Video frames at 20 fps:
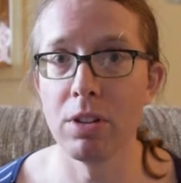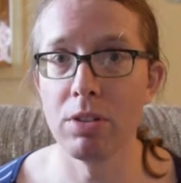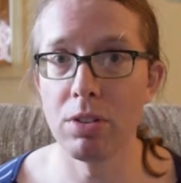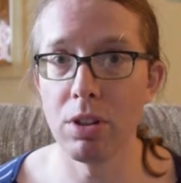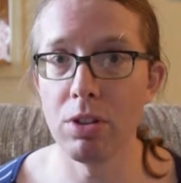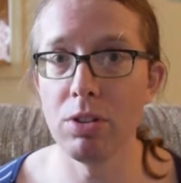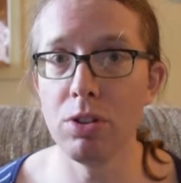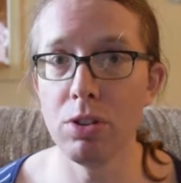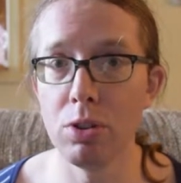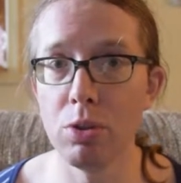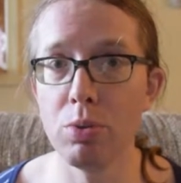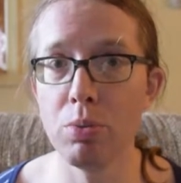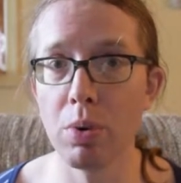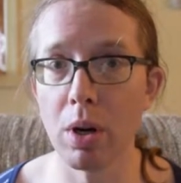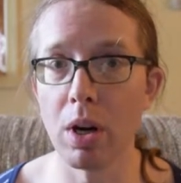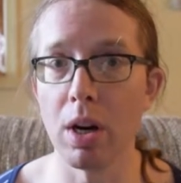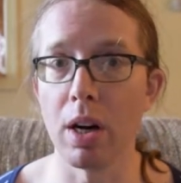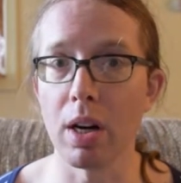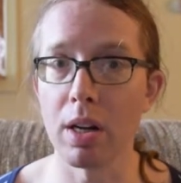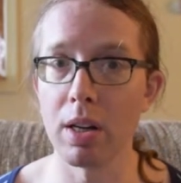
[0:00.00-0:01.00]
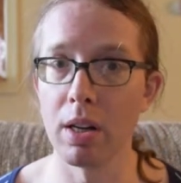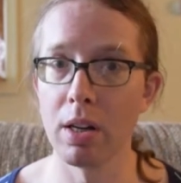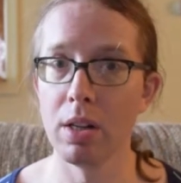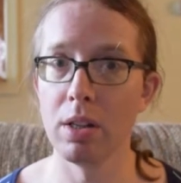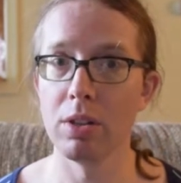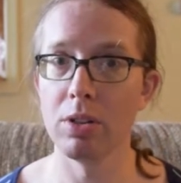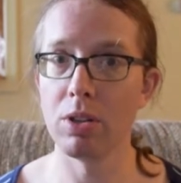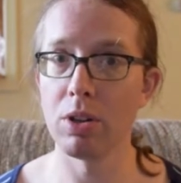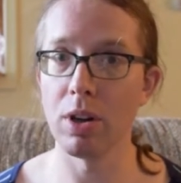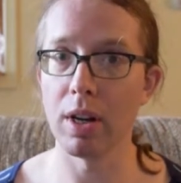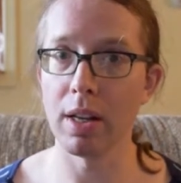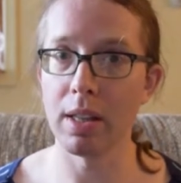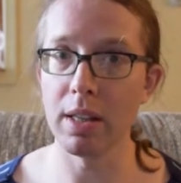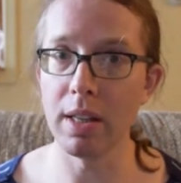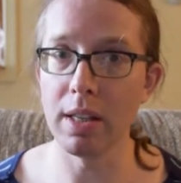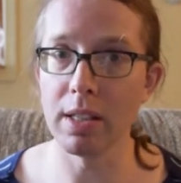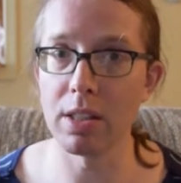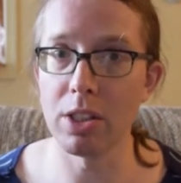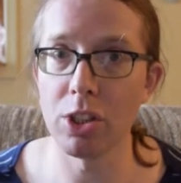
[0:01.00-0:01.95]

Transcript: to do work during these